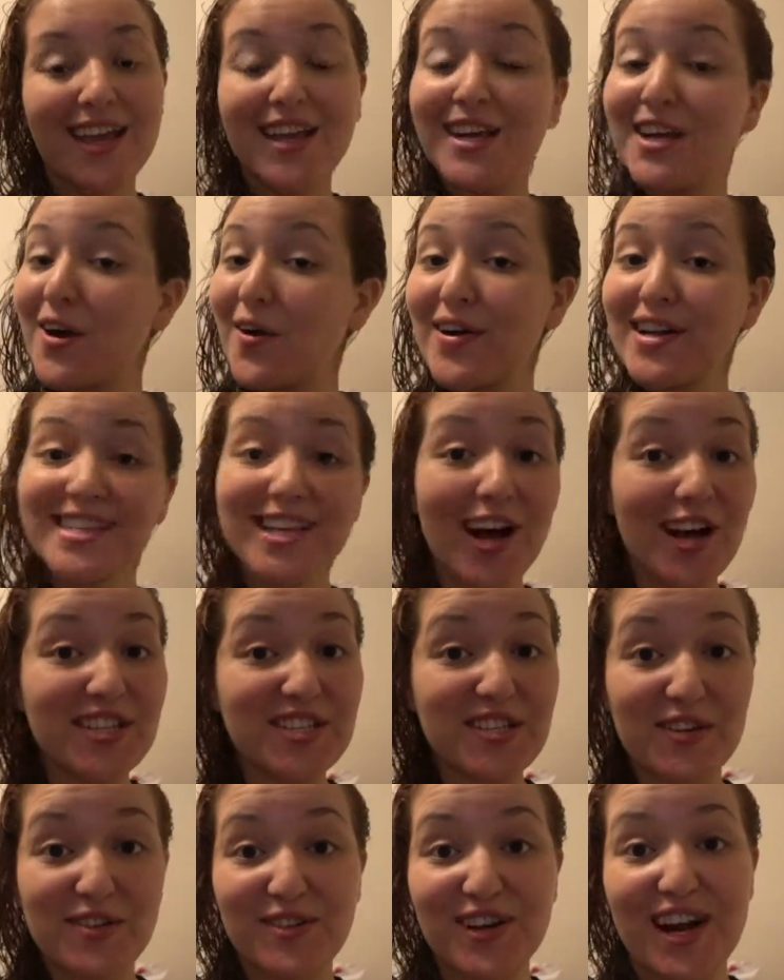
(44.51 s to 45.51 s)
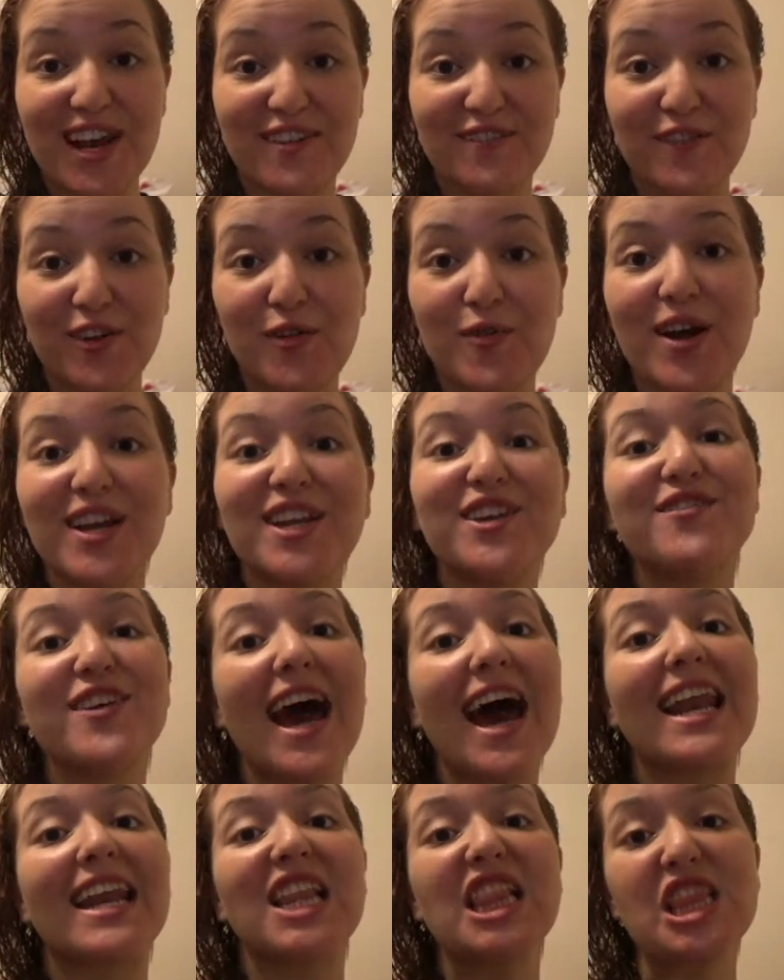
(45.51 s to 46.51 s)
You know, it's also great for when you've
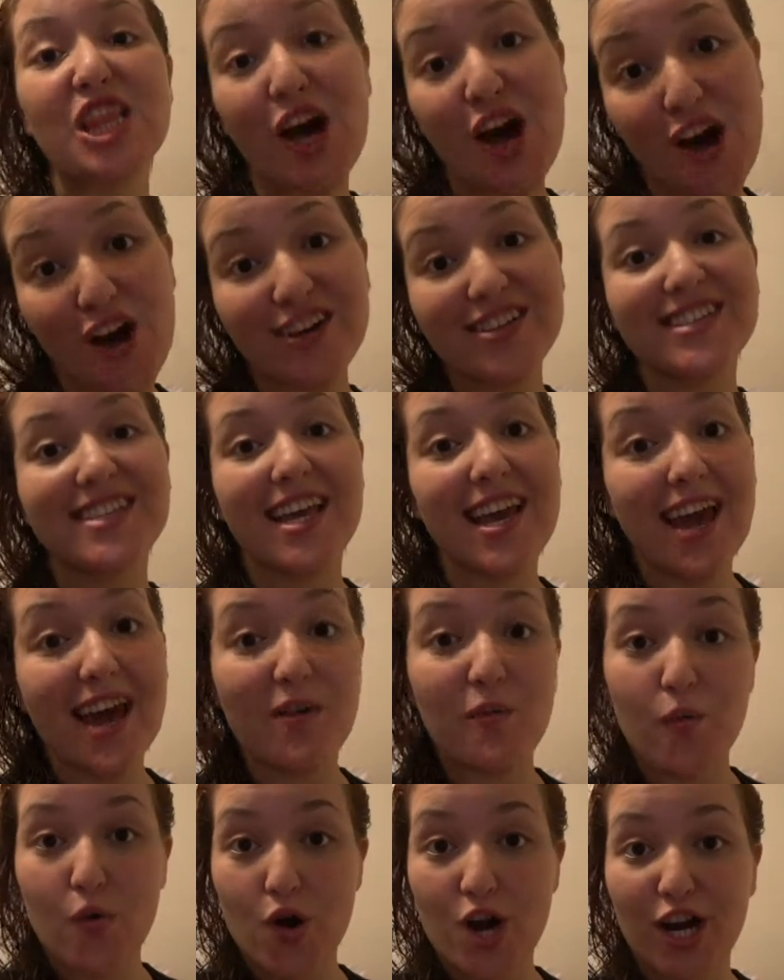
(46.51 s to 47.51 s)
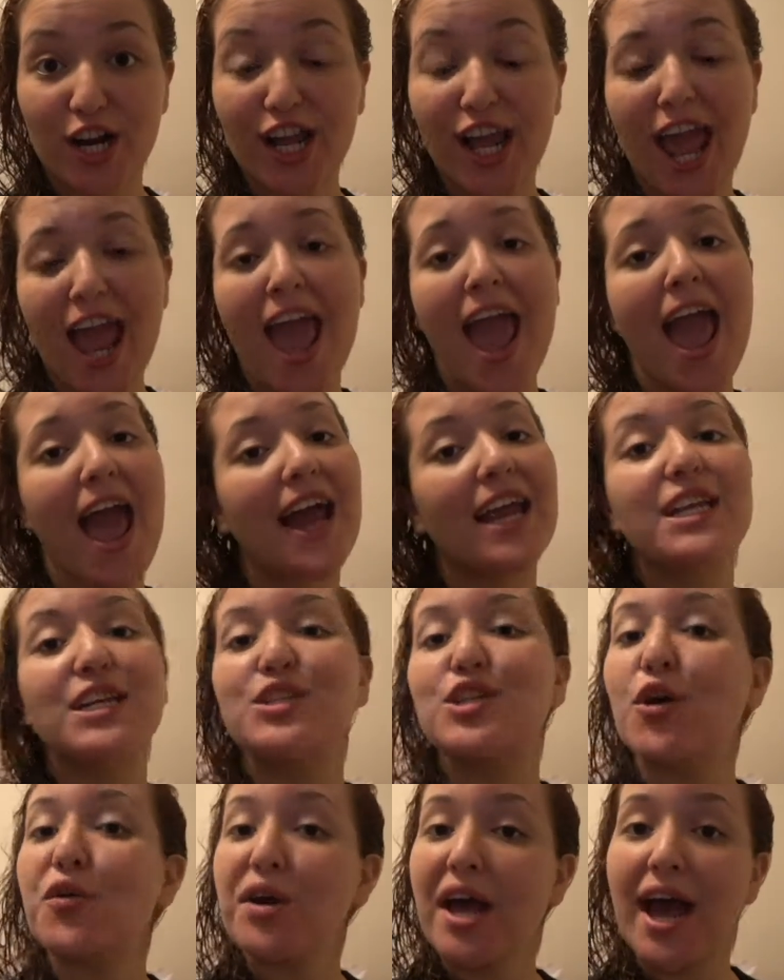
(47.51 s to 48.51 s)
had a long day at work and you
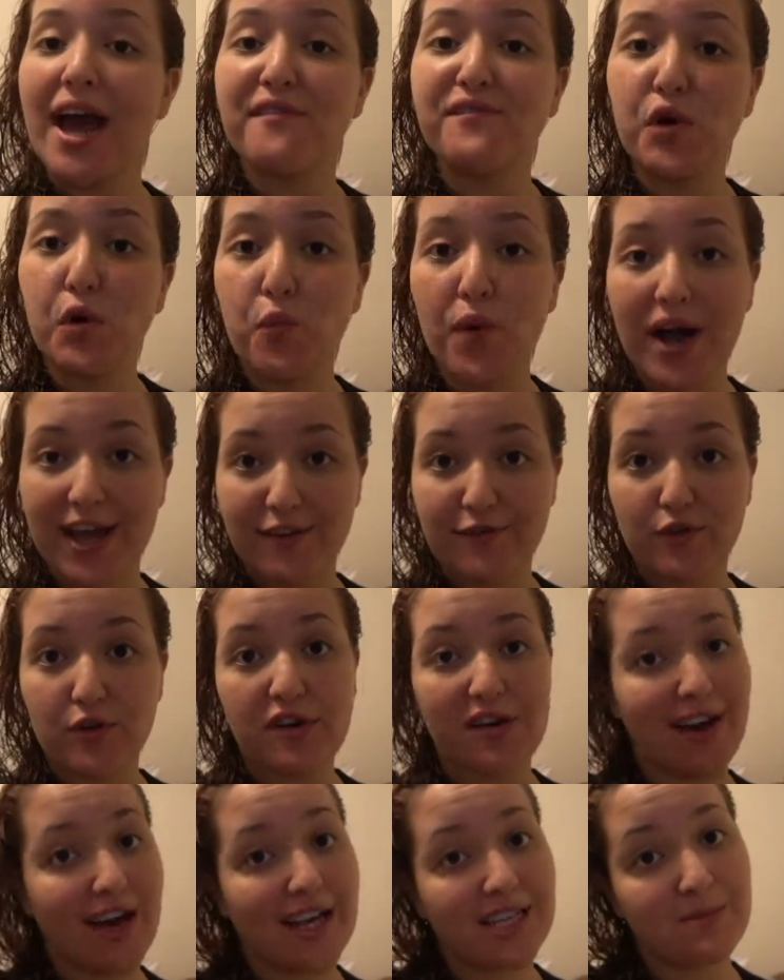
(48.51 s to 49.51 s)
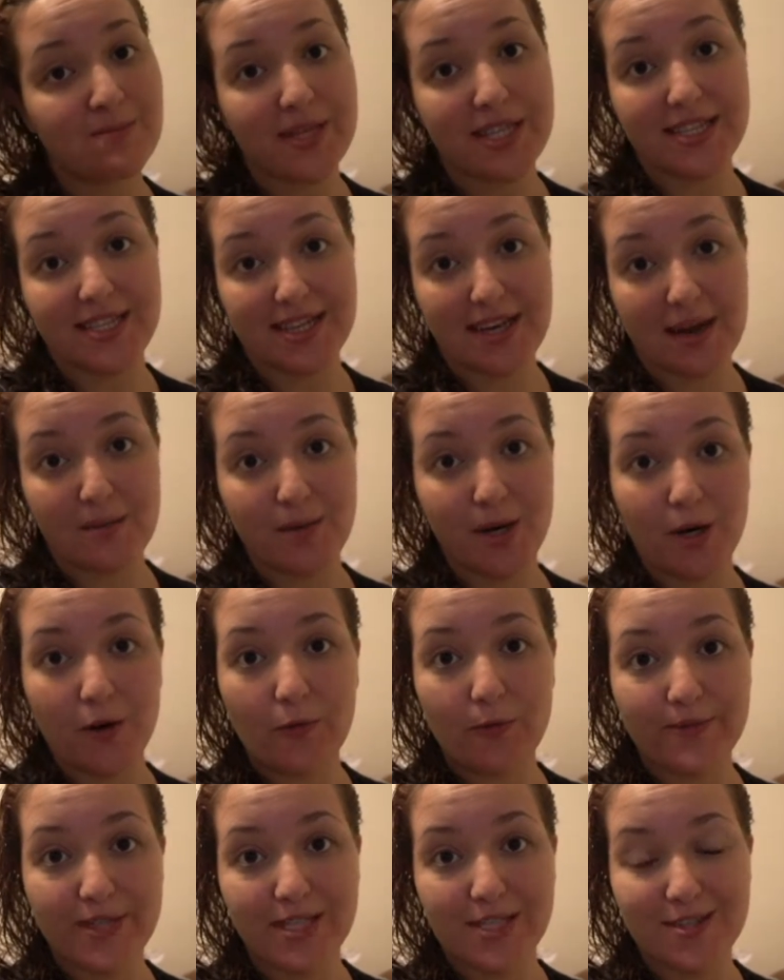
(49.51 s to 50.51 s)
don't have a wife or a husband to come
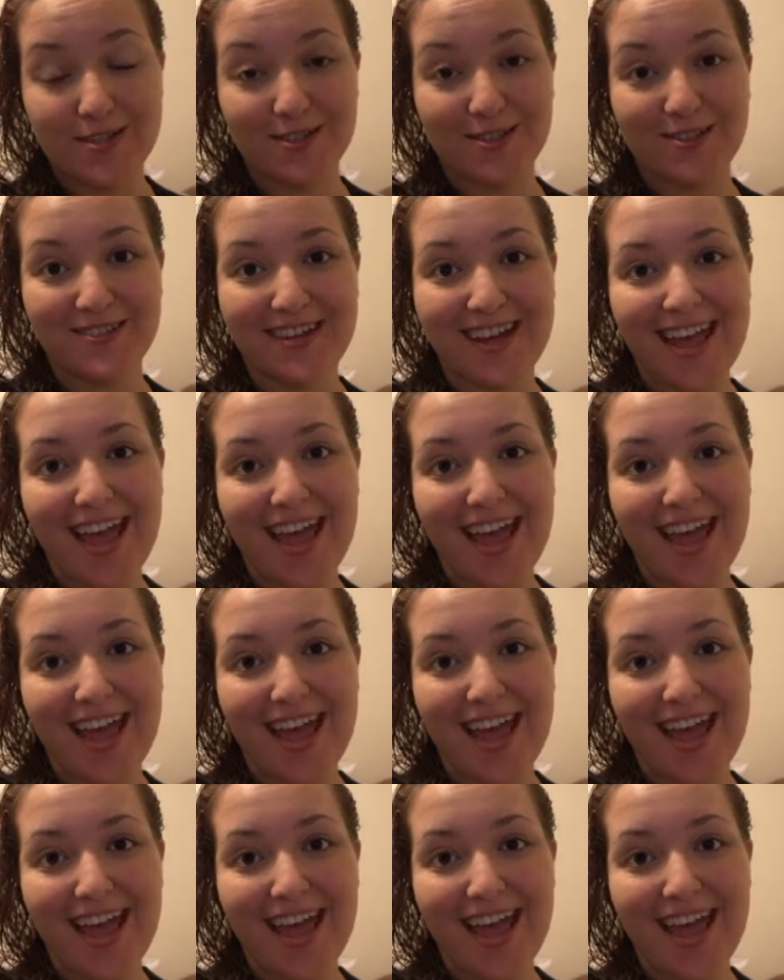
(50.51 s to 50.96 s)
home to.